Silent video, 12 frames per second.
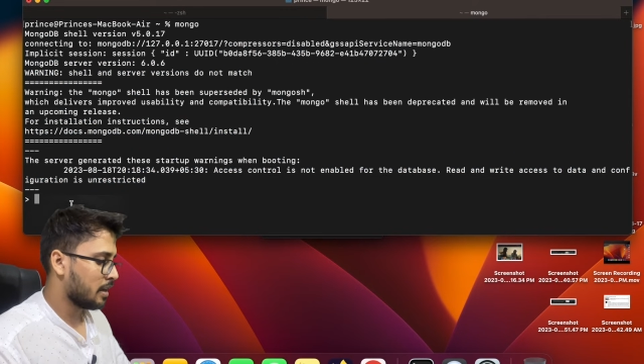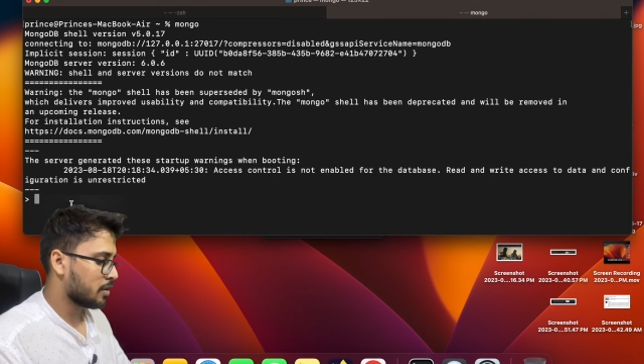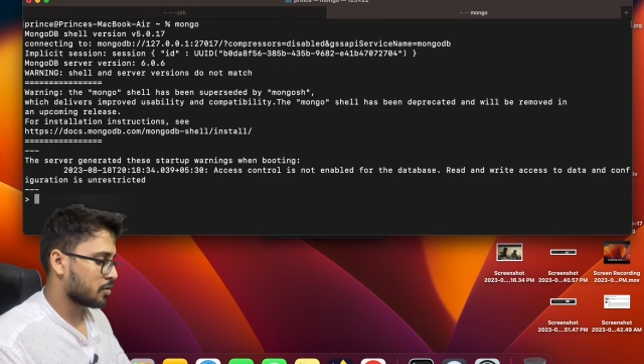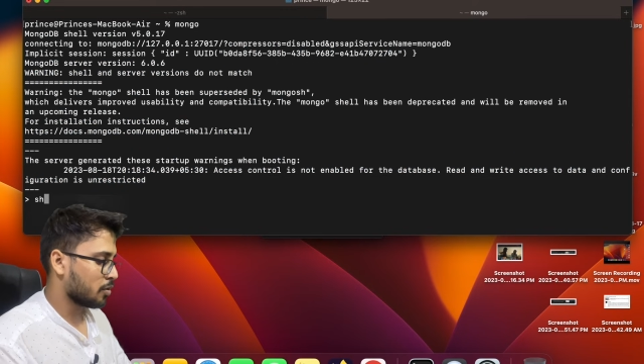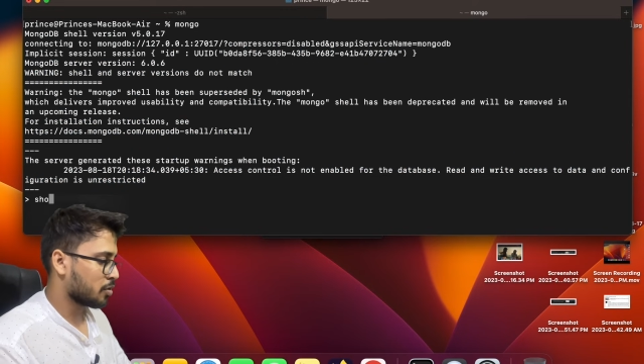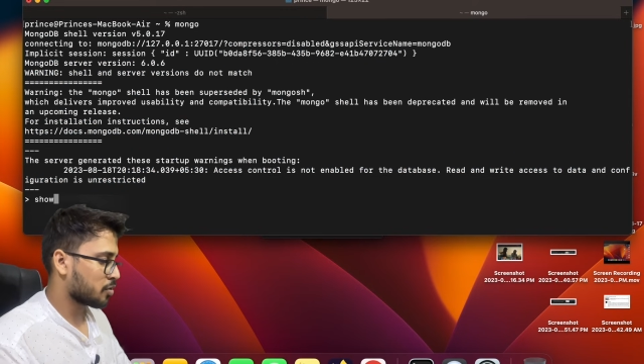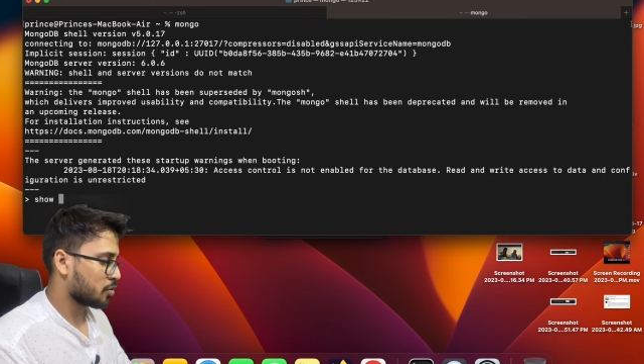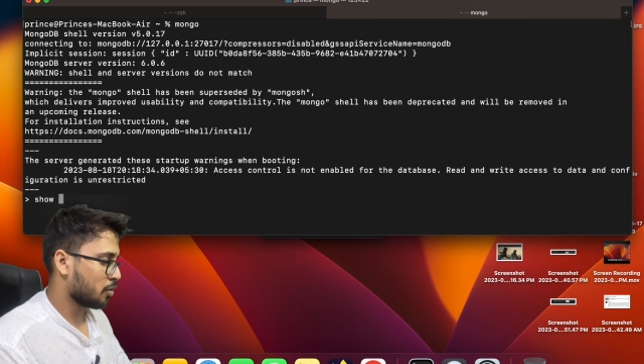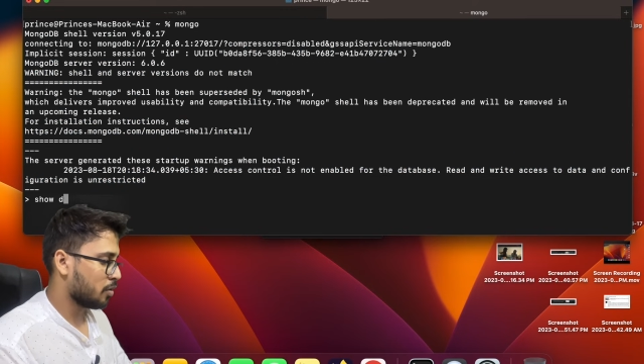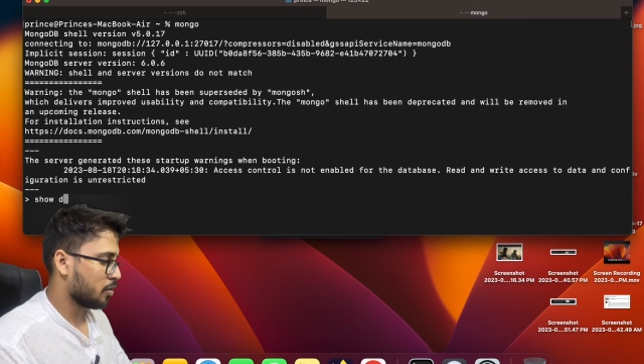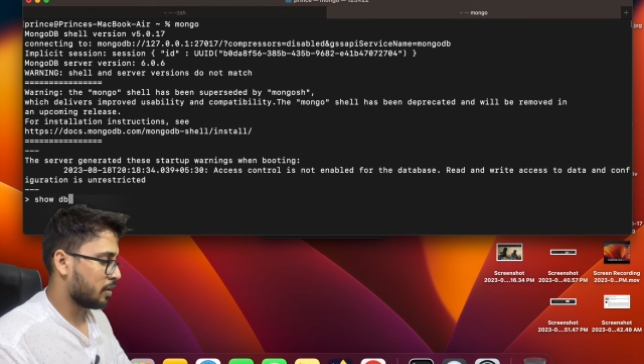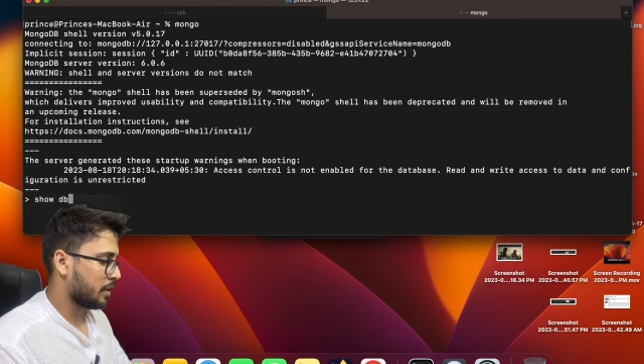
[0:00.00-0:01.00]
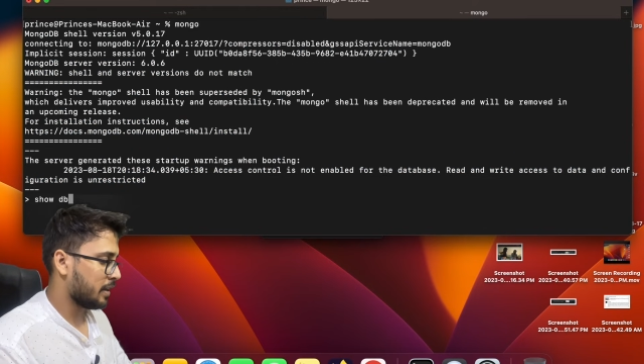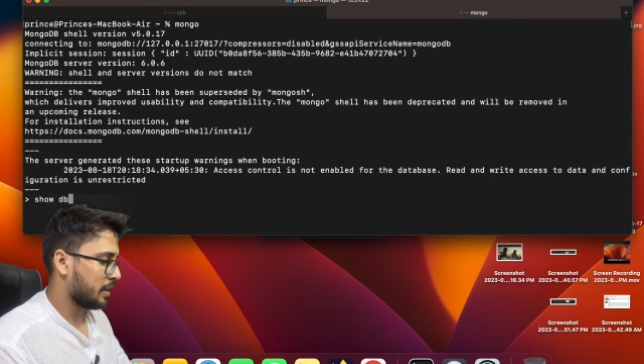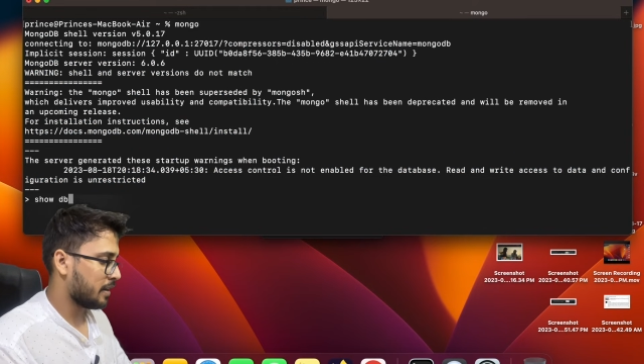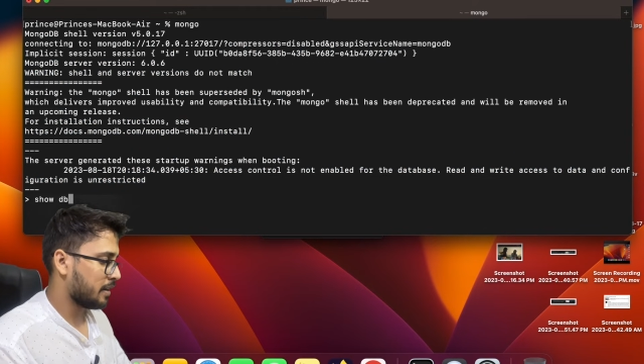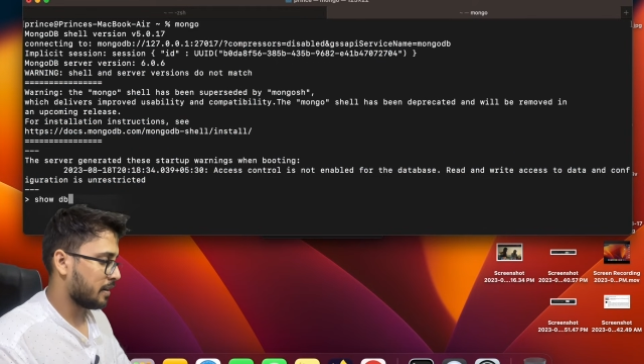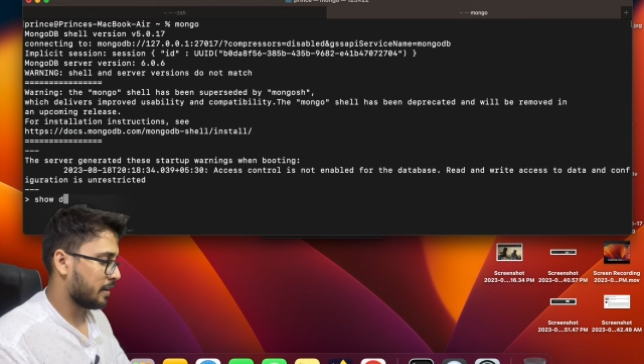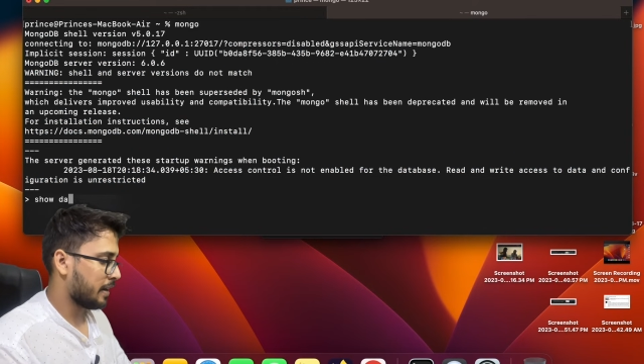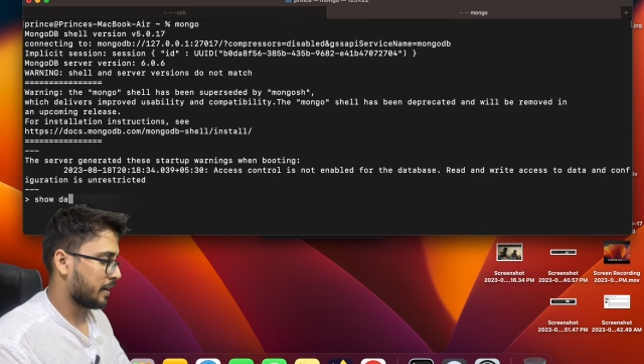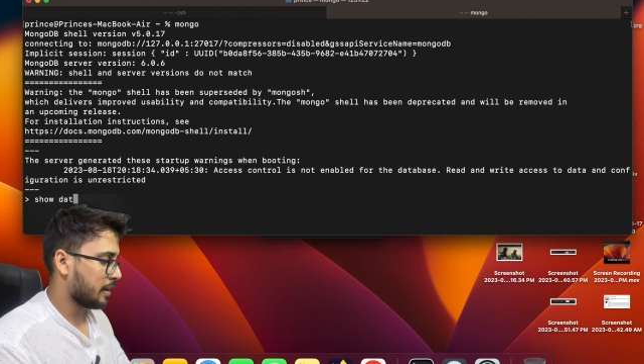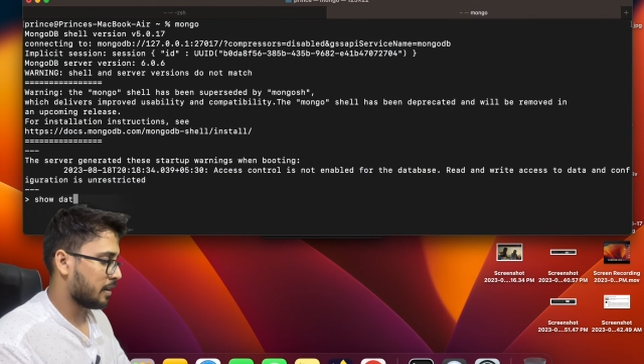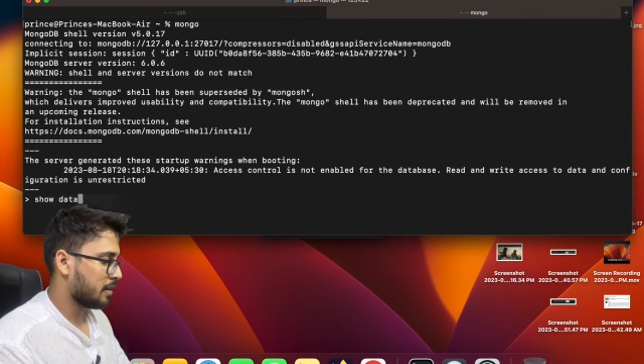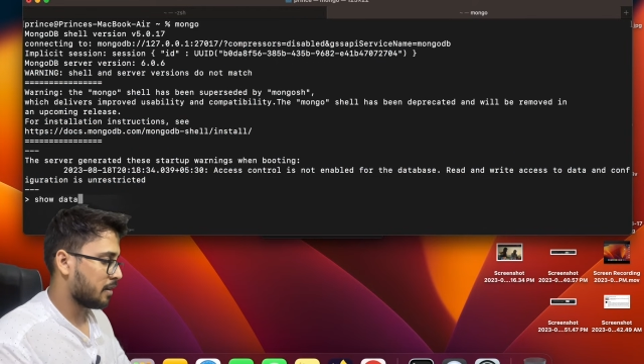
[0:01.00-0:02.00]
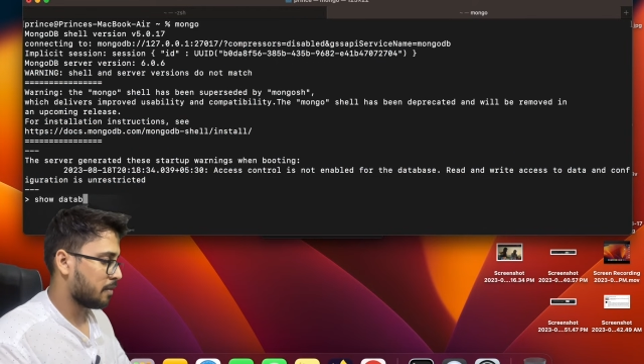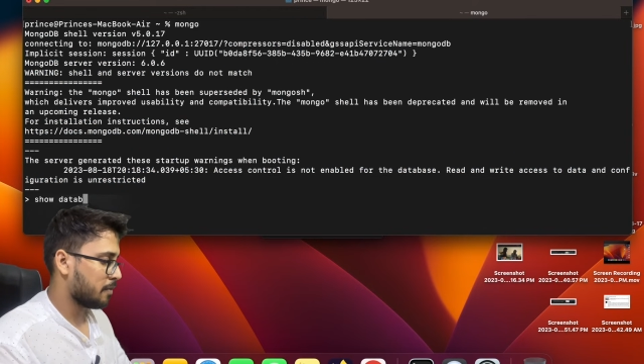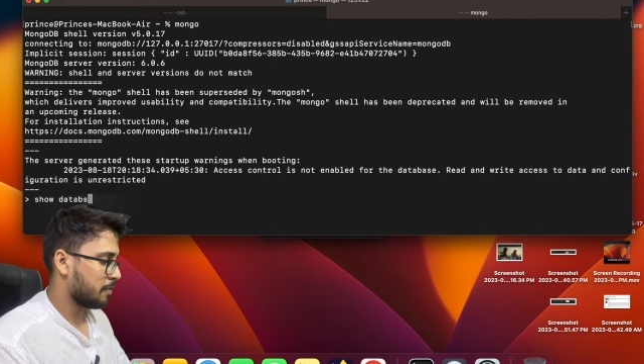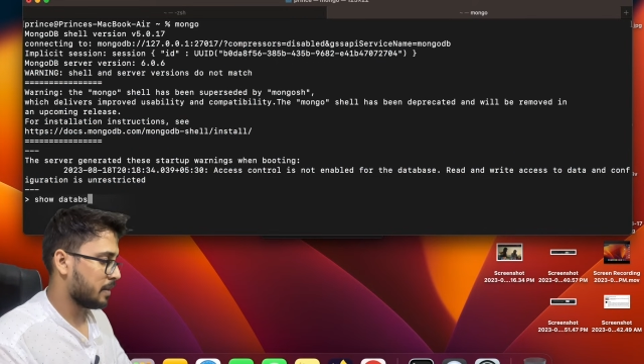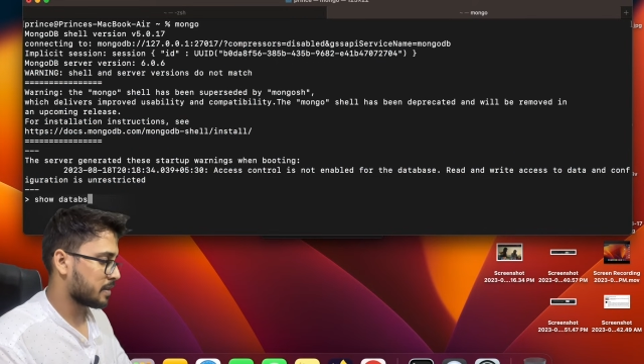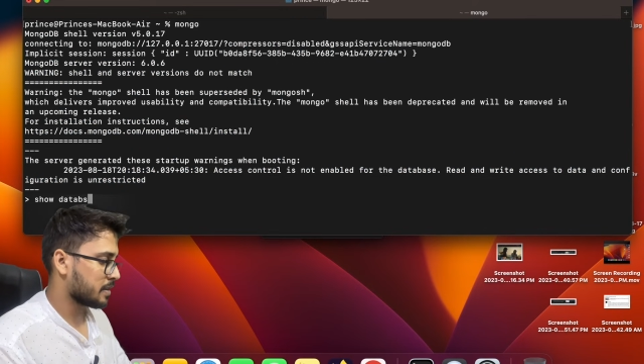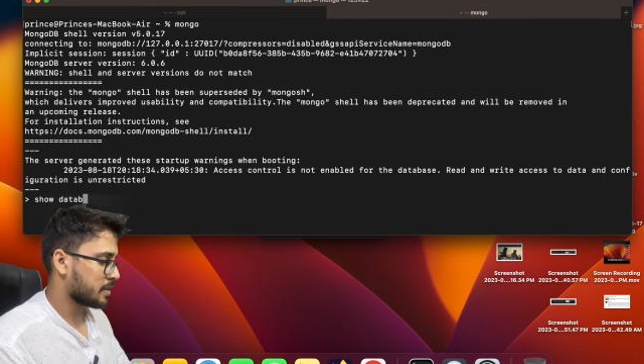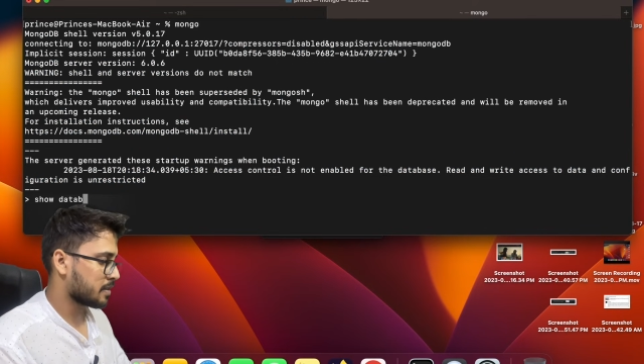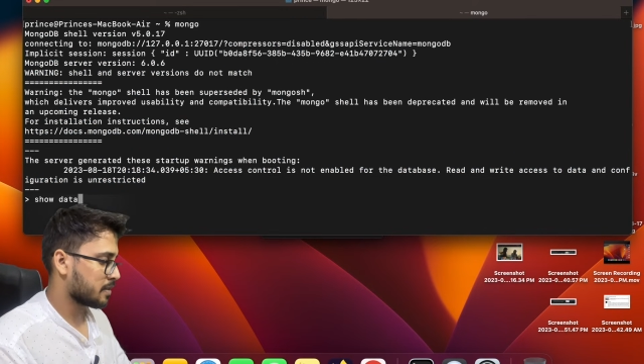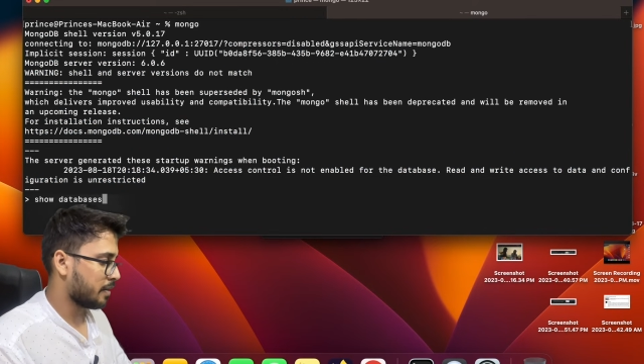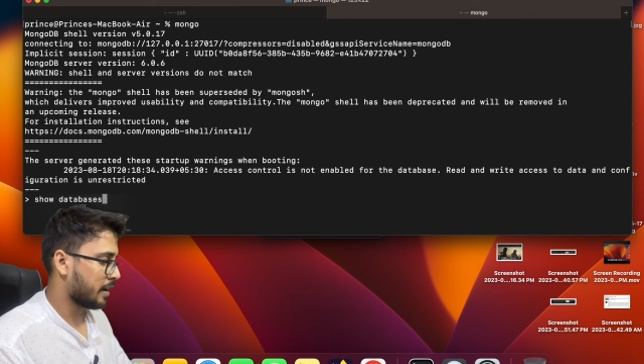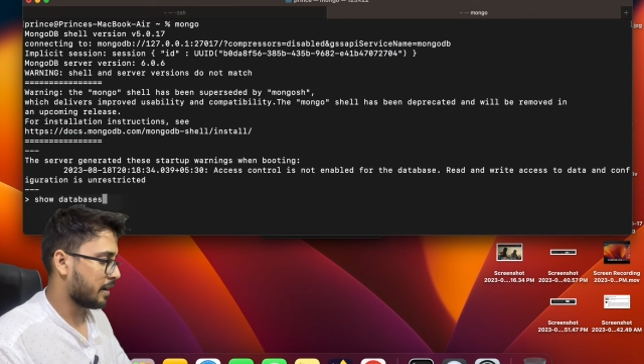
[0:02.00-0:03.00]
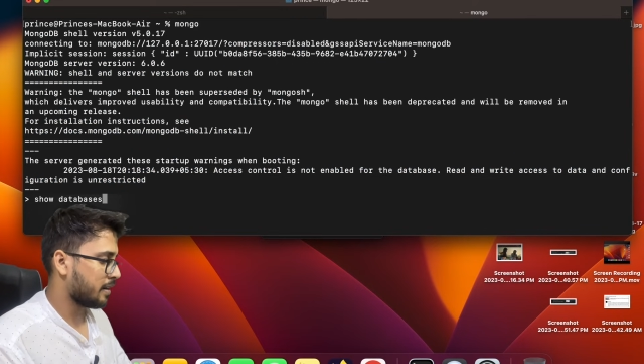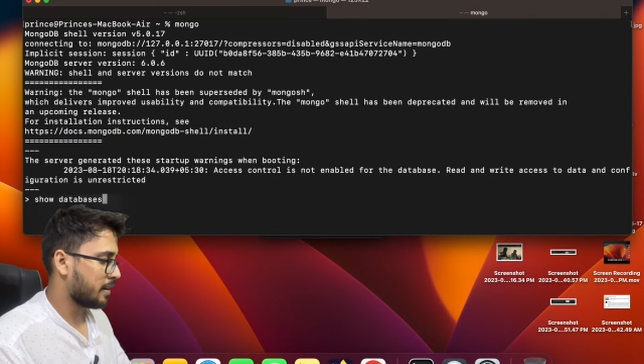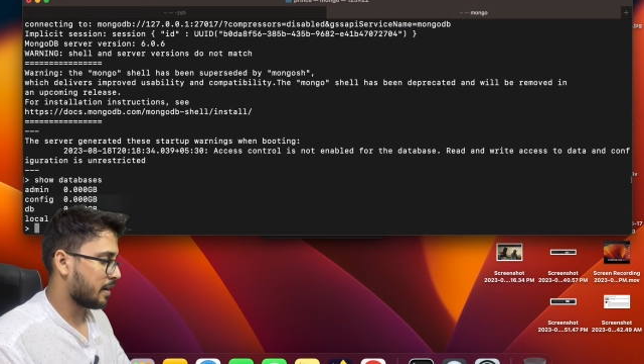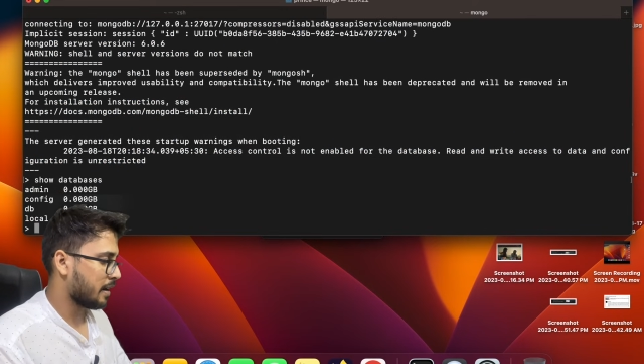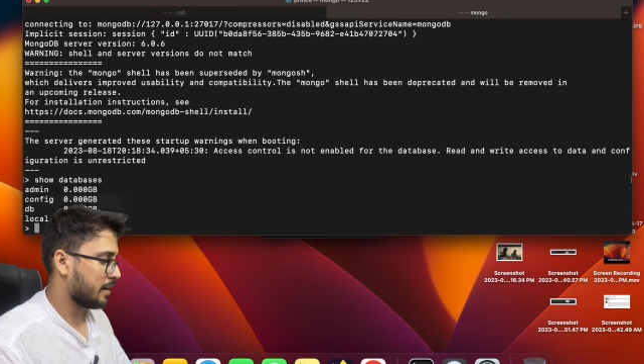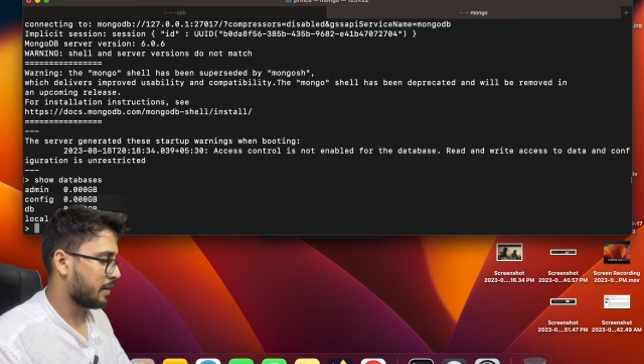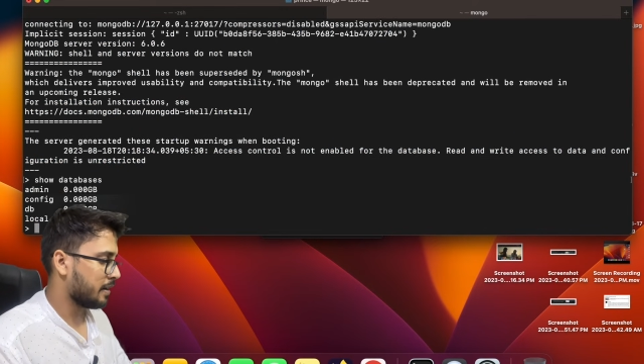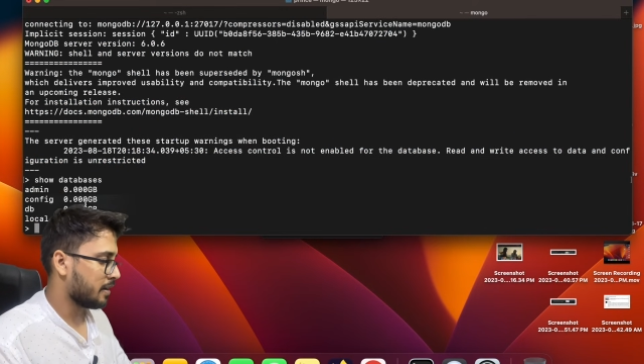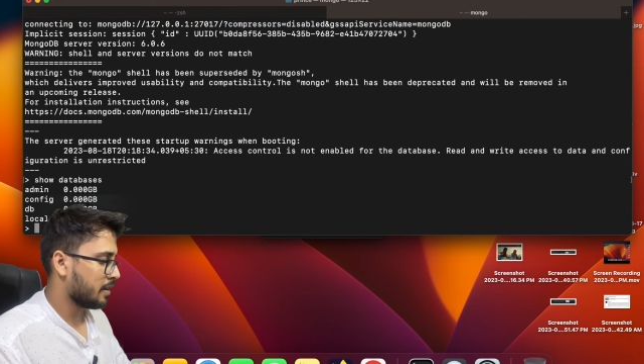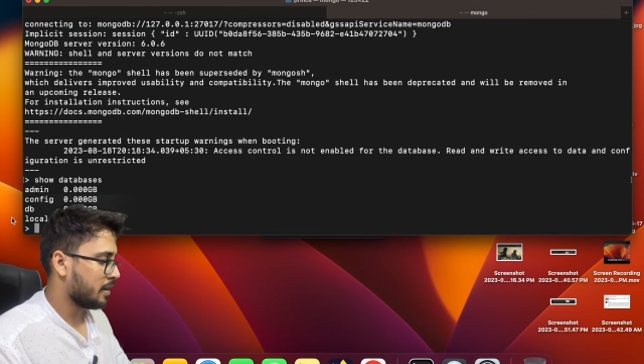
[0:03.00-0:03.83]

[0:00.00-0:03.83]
So so d databases, right? Enter.